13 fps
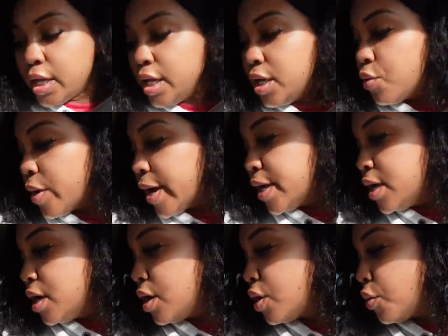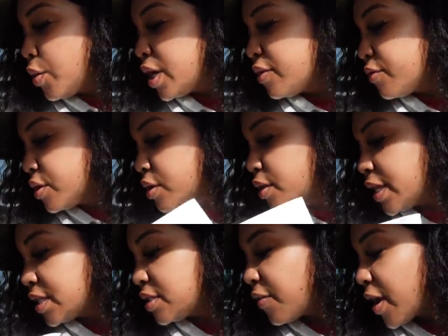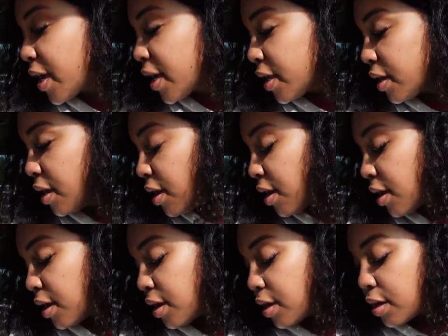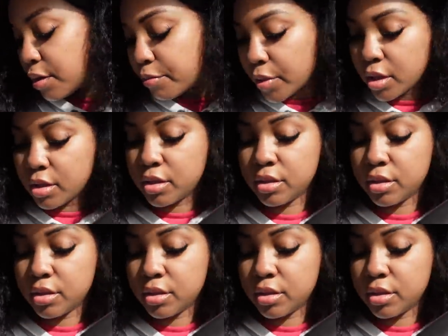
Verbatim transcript: Anyway, whatever, that's fine. Um,